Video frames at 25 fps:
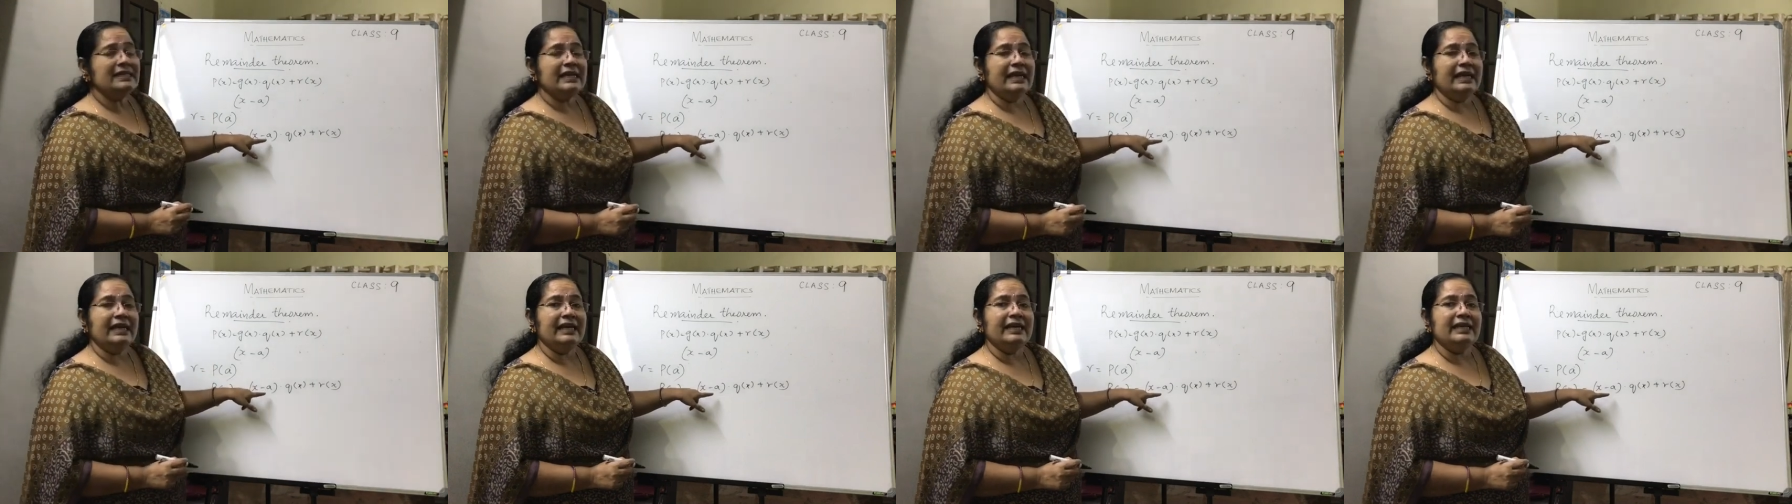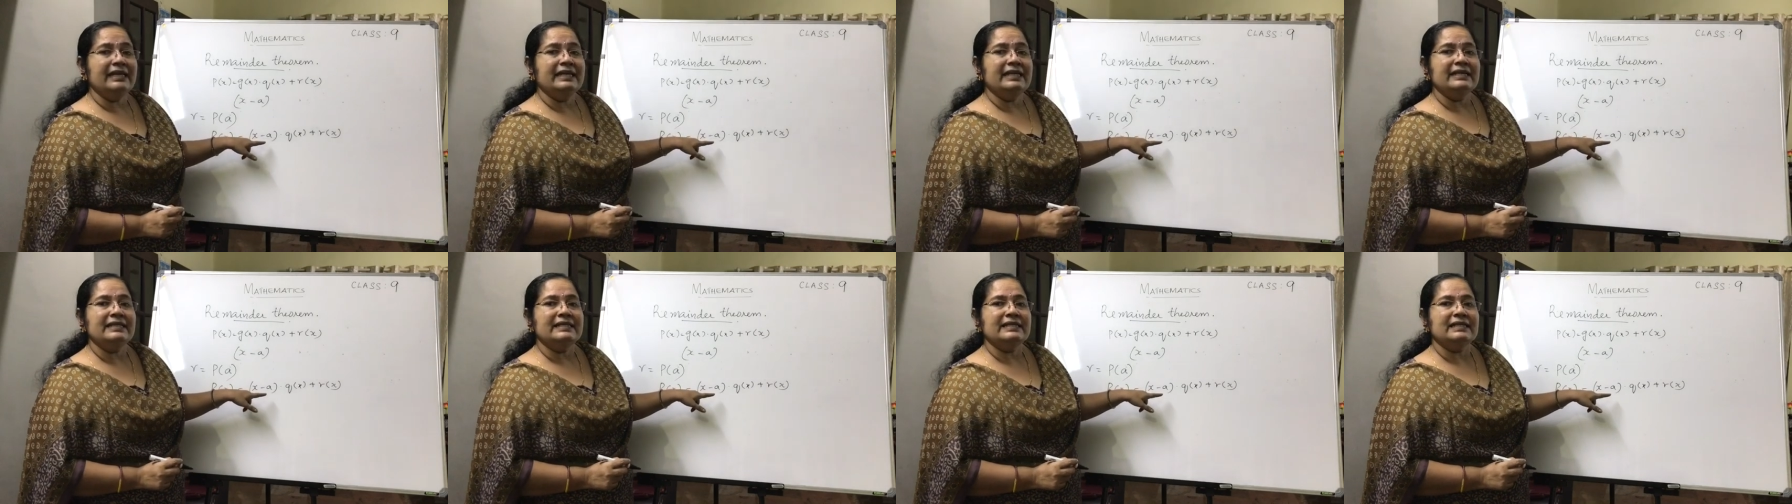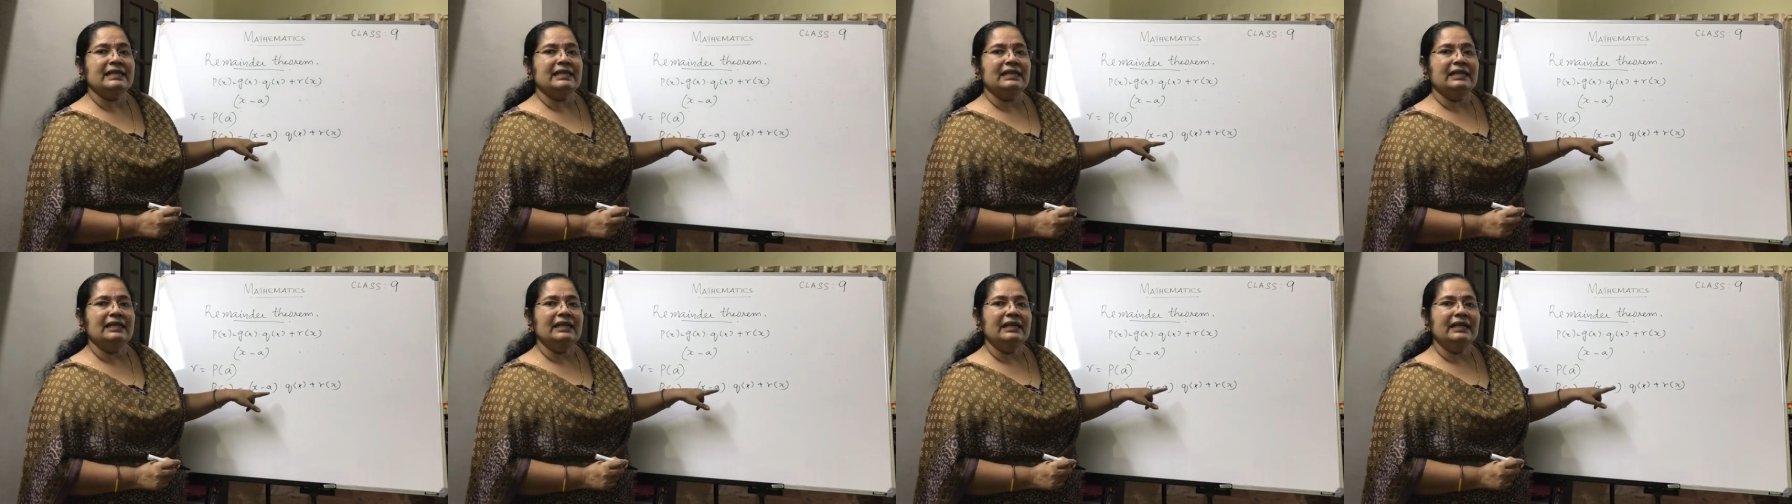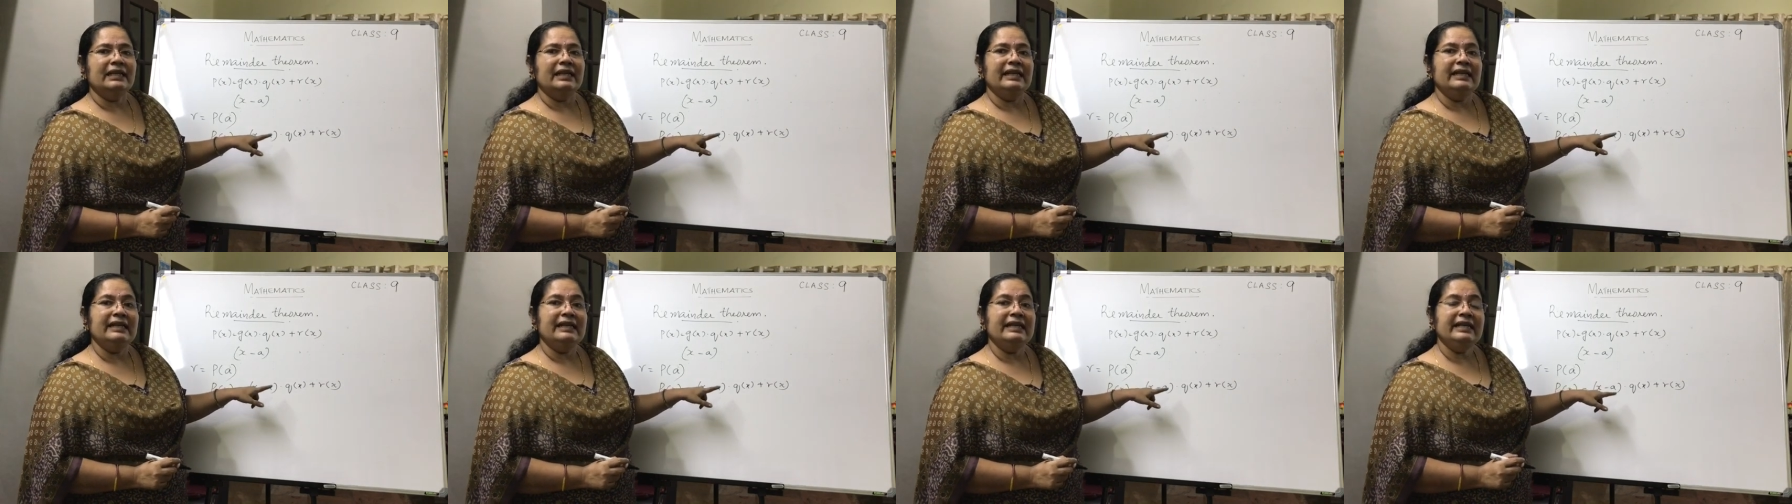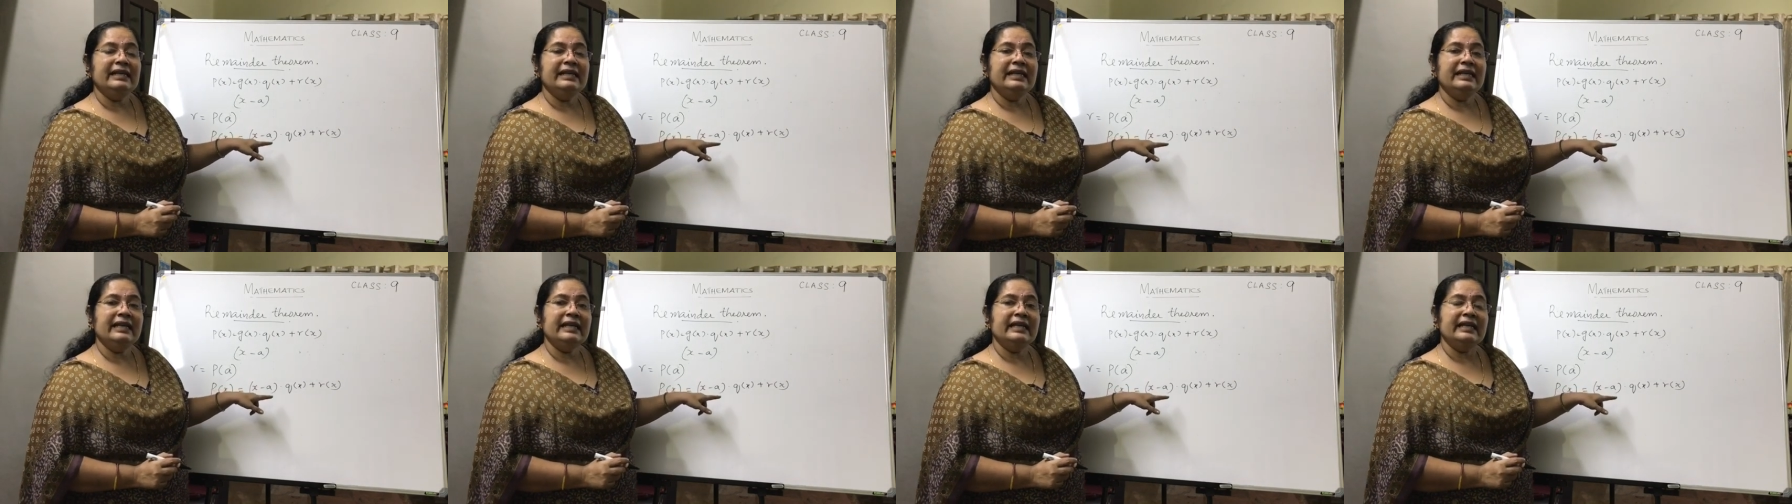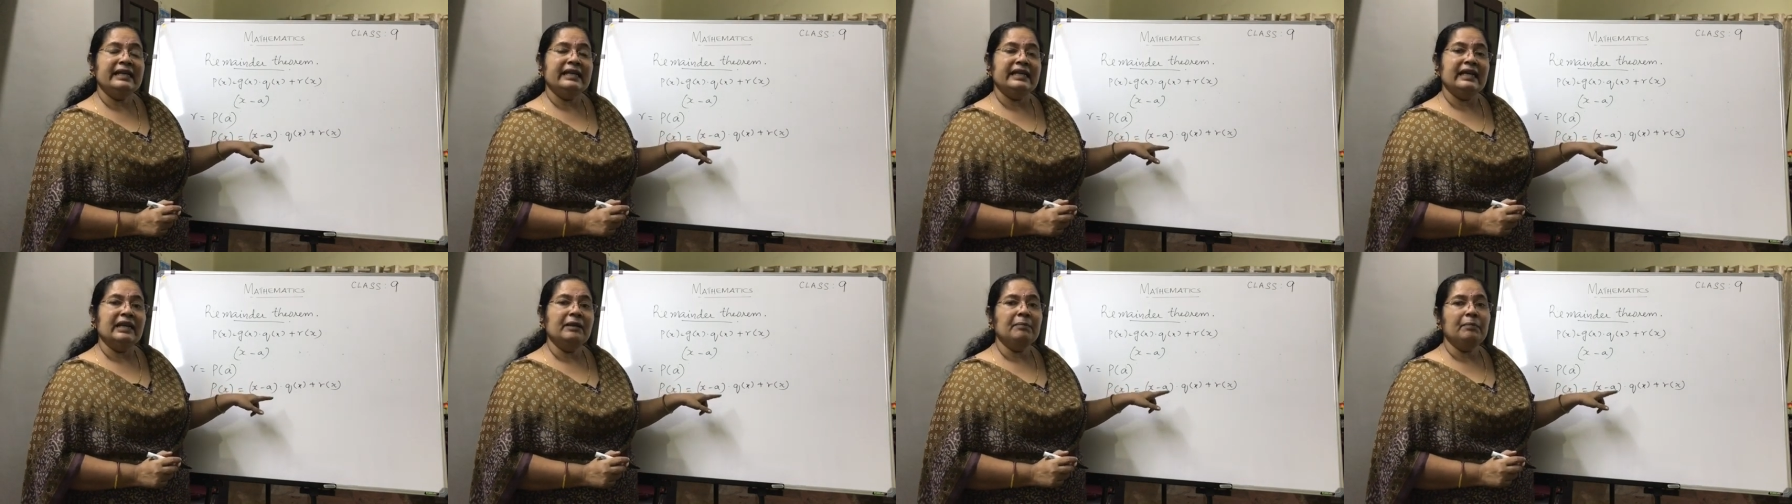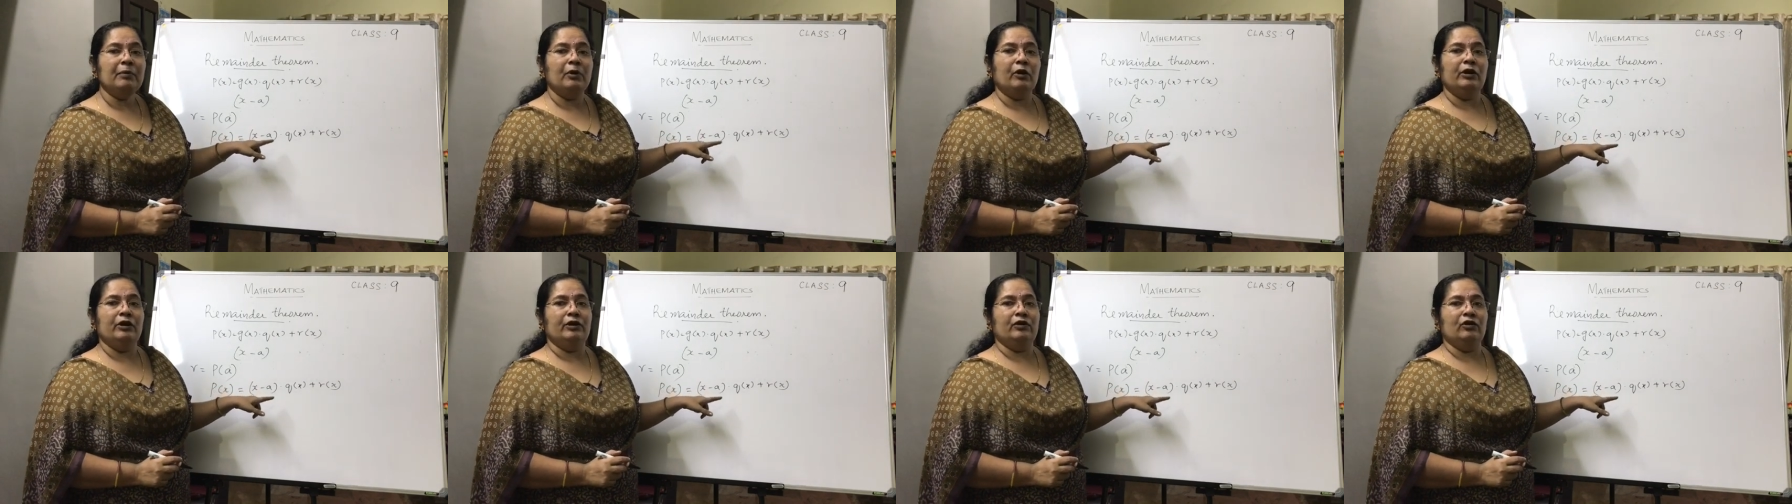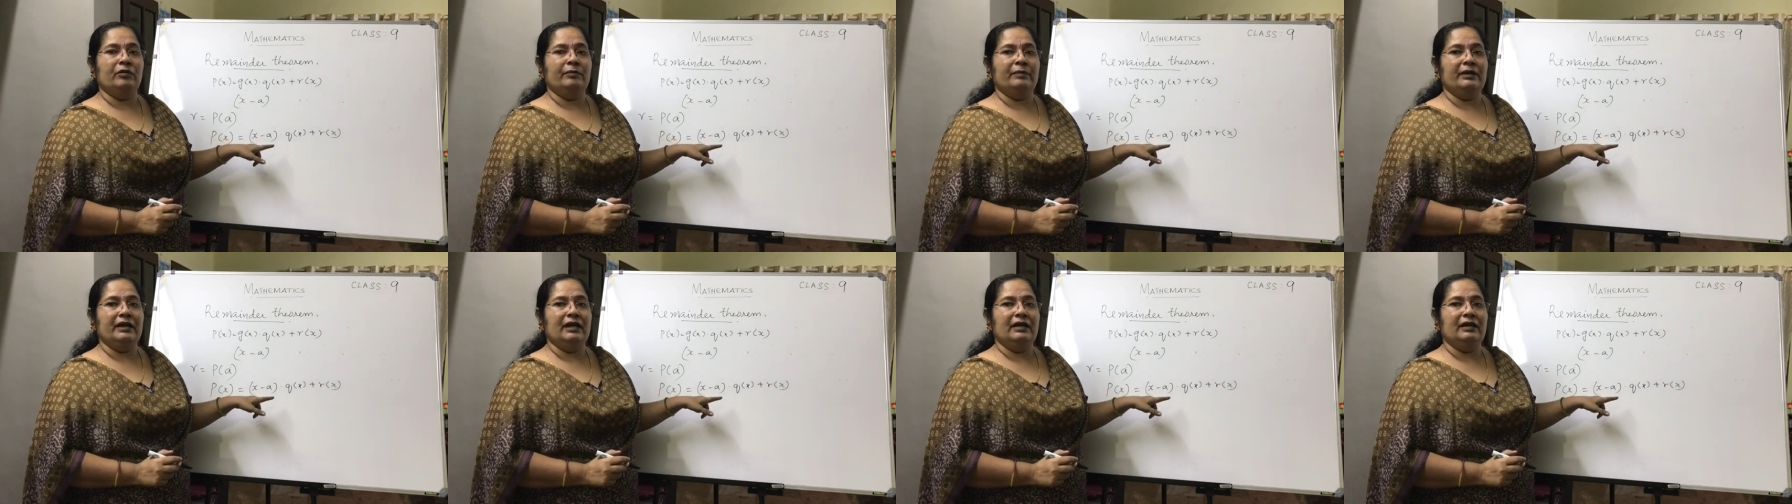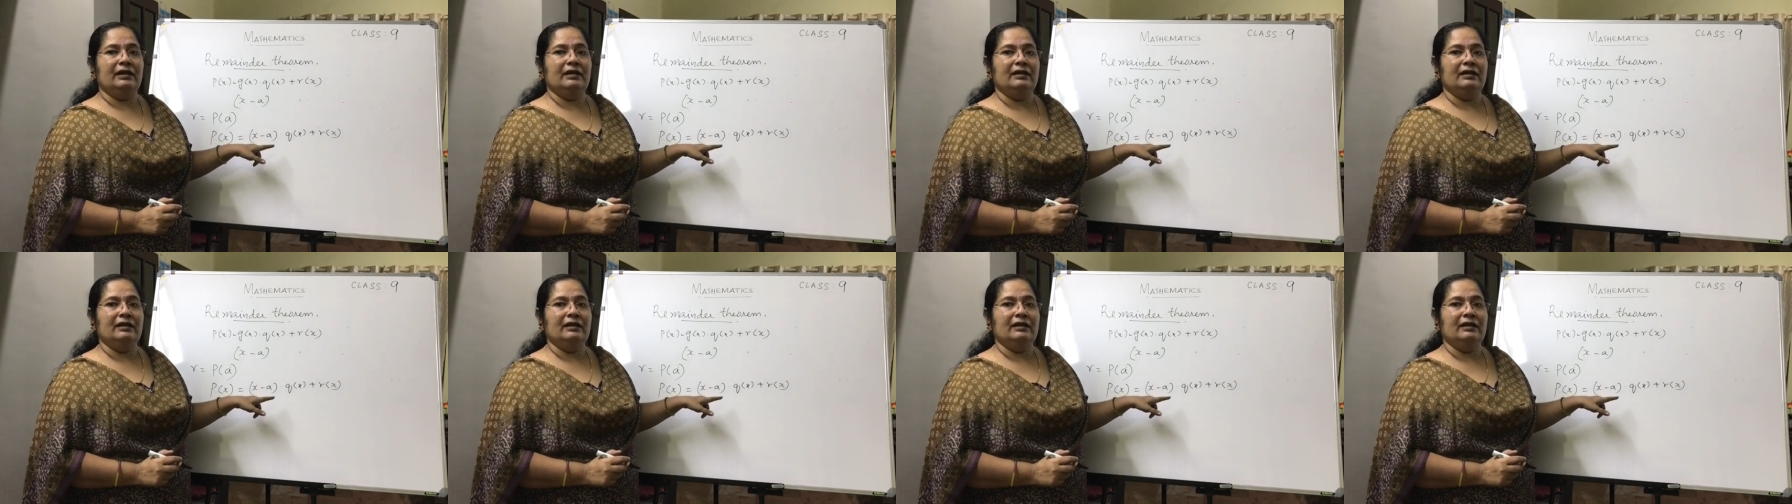a is a linear polynomial,